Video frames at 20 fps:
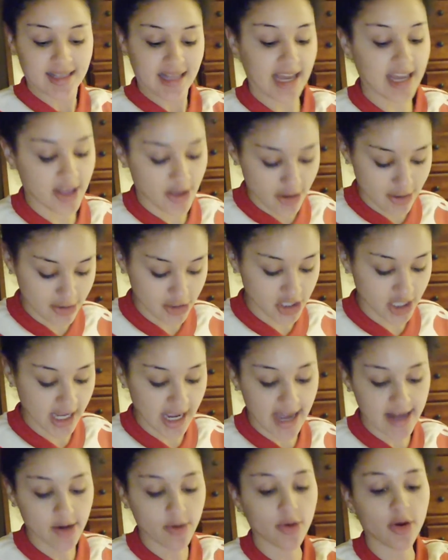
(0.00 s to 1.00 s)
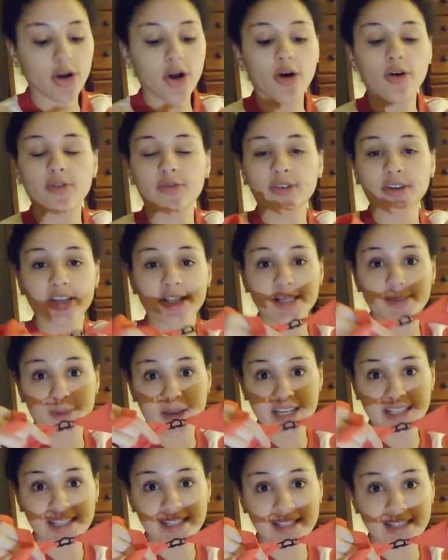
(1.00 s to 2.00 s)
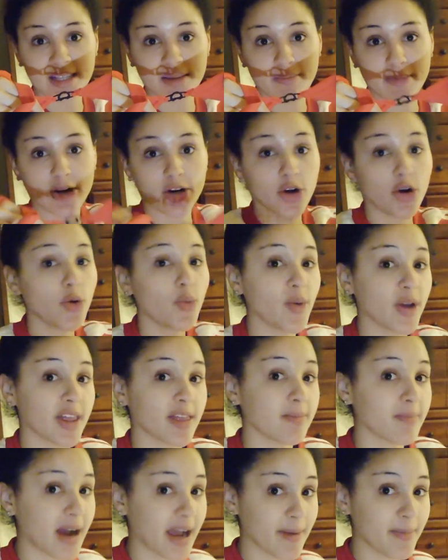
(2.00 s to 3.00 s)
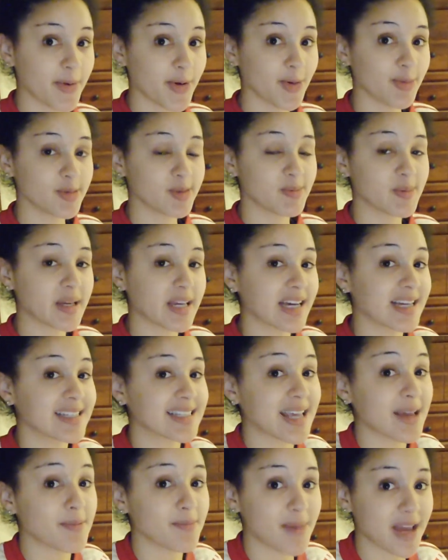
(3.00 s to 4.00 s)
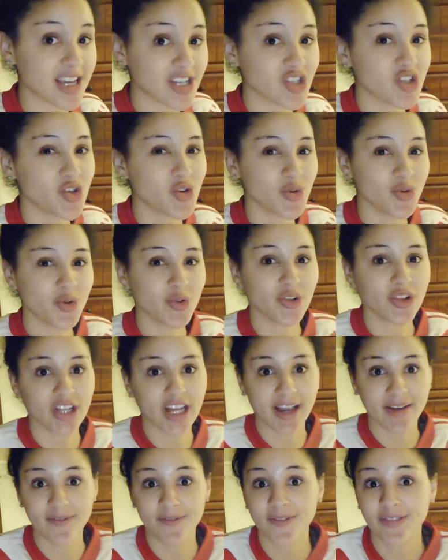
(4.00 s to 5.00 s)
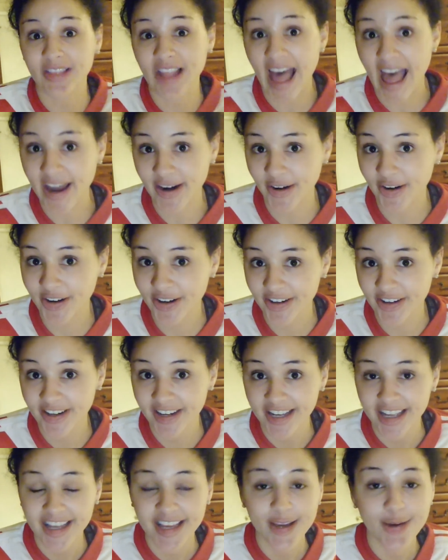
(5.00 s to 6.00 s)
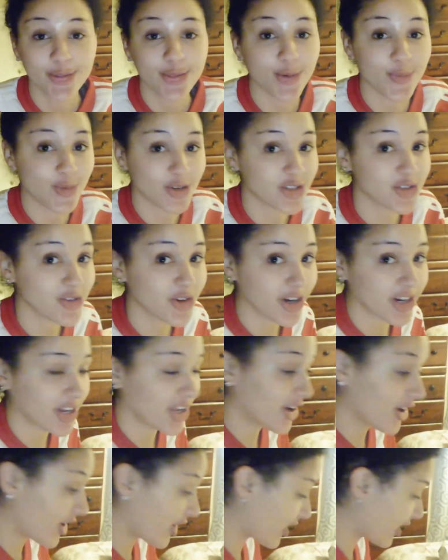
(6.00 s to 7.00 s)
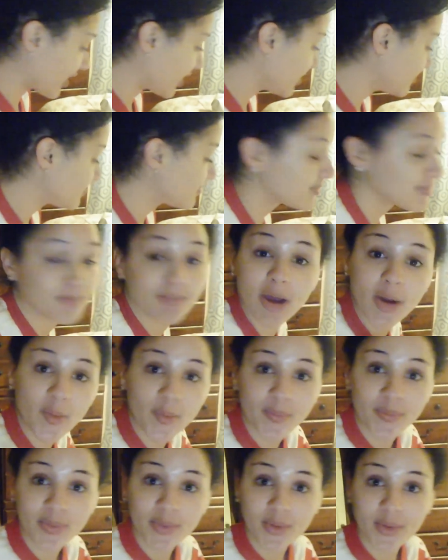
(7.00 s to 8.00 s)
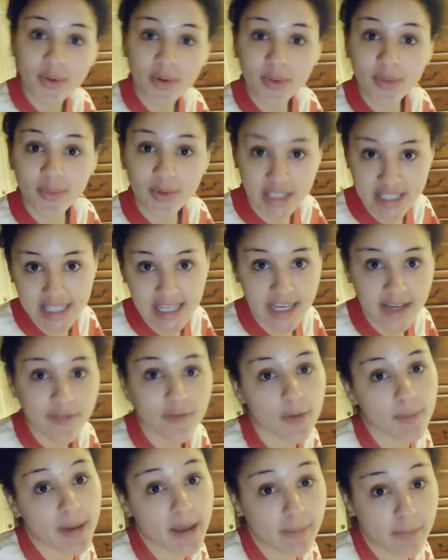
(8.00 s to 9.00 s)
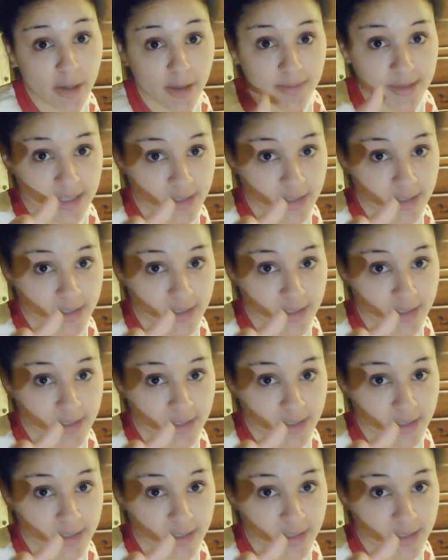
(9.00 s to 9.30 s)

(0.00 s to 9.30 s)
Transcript: like, usually I don't go for the spaces in the middle with my boobs because it makes you like flatter than what you already are, but we'll see. For big boobs,